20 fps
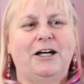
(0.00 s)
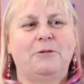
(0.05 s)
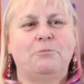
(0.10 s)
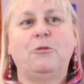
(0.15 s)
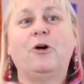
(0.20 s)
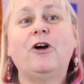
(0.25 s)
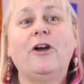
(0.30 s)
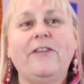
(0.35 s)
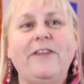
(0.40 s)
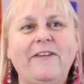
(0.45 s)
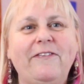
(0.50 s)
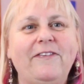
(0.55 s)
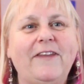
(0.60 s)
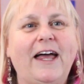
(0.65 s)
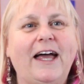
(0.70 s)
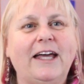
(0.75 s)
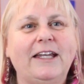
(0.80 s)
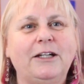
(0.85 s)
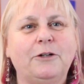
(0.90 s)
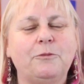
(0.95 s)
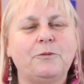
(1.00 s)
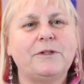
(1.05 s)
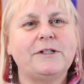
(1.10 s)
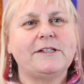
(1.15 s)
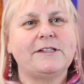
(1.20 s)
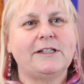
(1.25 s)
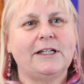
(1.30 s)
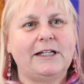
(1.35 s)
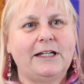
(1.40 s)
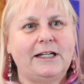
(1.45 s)
More than that, it
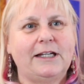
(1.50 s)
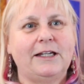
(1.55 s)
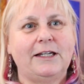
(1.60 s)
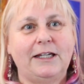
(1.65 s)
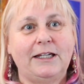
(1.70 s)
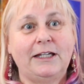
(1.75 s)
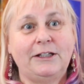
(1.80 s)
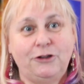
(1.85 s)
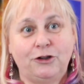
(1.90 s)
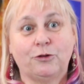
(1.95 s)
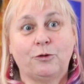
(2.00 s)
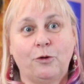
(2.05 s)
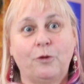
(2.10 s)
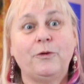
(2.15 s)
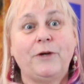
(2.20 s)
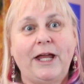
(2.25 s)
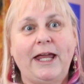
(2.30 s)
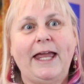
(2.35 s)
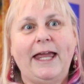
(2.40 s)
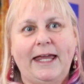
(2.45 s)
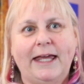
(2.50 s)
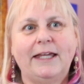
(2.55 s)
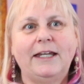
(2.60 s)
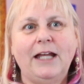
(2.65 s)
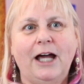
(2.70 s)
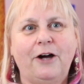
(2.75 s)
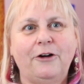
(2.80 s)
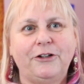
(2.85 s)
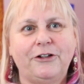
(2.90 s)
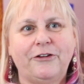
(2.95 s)
was in your own head,
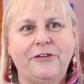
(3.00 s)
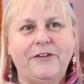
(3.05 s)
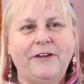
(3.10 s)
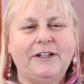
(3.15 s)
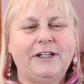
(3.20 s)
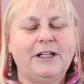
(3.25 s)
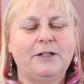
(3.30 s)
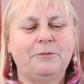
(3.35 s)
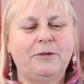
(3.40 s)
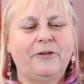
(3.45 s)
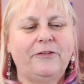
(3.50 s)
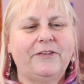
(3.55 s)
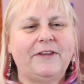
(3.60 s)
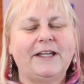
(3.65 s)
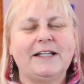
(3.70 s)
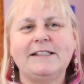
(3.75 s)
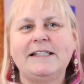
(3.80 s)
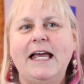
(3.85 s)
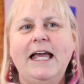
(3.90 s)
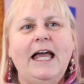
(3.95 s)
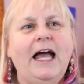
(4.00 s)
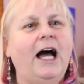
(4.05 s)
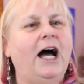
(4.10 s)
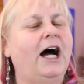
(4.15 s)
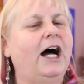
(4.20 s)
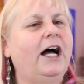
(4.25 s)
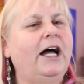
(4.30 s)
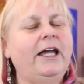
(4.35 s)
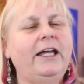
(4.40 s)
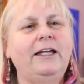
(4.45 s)
how you're thinking about things.
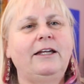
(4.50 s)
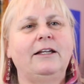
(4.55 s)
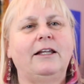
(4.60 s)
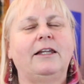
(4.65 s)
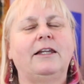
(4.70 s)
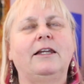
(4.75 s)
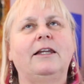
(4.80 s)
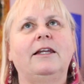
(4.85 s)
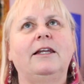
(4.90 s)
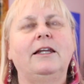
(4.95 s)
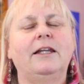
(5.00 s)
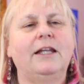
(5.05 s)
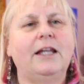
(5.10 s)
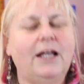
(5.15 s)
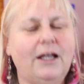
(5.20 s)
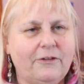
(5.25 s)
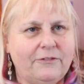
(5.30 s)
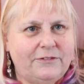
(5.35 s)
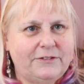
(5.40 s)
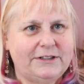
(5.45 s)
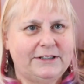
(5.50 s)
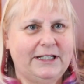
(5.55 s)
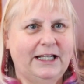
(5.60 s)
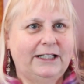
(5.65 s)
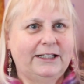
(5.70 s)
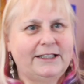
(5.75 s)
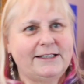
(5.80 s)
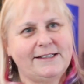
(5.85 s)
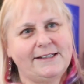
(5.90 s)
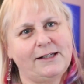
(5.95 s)
I love
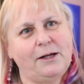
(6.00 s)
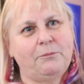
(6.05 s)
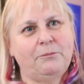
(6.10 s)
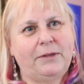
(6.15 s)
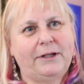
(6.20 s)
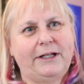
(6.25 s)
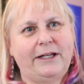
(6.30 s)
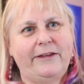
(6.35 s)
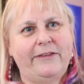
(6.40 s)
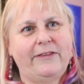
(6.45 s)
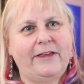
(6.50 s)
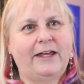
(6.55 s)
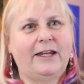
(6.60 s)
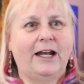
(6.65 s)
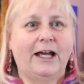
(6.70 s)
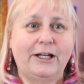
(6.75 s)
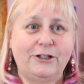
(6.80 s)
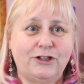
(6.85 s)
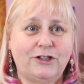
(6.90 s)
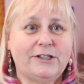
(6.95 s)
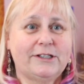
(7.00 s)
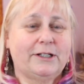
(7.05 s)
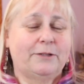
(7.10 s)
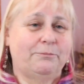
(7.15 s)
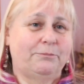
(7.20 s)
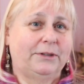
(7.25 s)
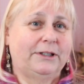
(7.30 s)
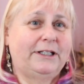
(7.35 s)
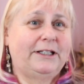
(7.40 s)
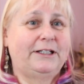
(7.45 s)
telling somebody that I just
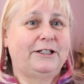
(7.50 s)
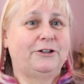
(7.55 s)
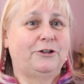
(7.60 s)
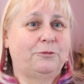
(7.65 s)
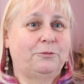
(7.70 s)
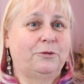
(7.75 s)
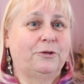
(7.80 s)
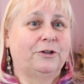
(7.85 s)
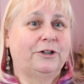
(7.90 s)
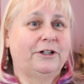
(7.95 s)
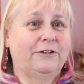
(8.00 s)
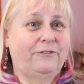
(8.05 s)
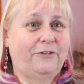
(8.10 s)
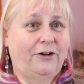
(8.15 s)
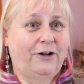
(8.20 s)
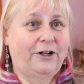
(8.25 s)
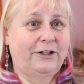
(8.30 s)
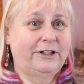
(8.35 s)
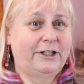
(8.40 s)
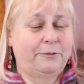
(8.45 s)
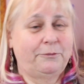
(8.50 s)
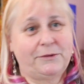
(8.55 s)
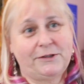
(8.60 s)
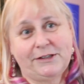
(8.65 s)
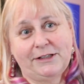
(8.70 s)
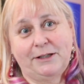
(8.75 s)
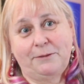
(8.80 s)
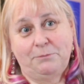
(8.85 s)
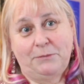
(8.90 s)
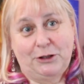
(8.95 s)
completed a work of art that was
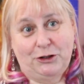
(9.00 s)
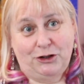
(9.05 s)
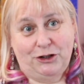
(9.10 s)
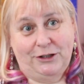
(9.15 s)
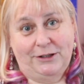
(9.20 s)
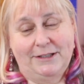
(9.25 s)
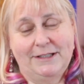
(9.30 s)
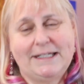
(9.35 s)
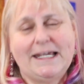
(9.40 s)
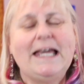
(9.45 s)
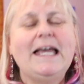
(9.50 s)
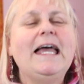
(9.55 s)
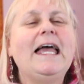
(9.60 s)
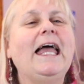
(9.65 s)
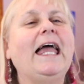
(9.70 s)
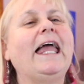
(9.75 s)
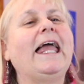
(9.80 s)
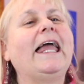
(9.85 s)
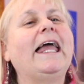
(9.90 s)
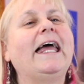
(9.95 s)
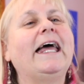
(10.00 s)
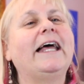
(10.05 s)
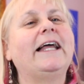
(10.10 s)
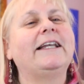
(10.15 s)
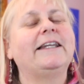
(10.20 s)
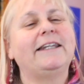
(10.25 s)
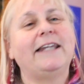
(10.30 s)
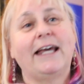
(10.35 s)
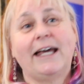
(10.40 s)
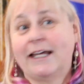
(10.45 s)
commissioned,
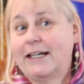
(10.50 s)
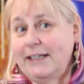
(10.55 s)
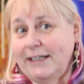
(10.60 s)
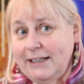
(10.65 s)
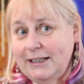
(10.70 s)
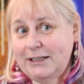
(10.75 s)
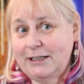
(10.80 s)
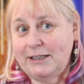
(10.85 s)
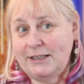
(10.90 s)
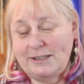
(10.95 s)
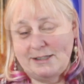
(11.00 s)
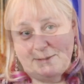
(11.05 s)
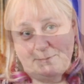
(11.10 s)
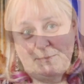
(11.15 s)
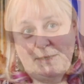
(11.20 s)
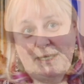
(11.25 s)
and that it is